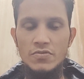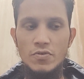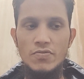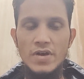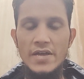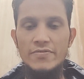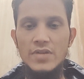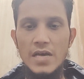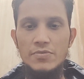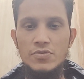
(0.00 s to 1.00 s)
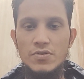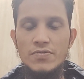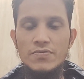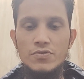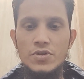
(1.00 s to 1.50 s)
4 or 5 types
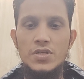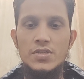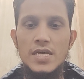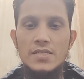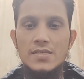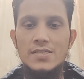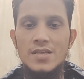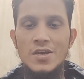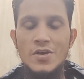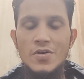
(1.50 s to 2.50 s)
of drawing sizes,